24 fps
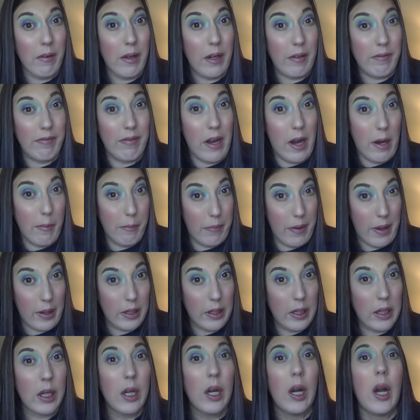if not
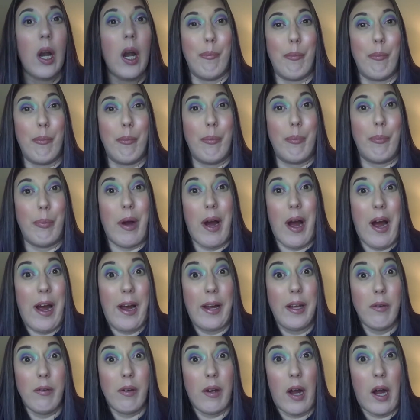better. But
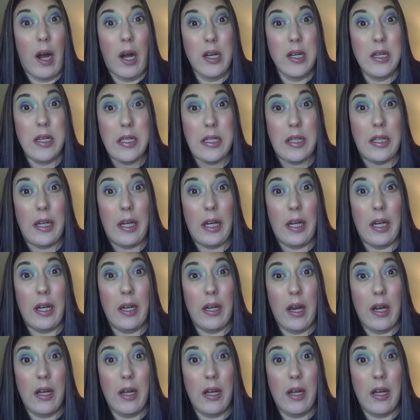I honestly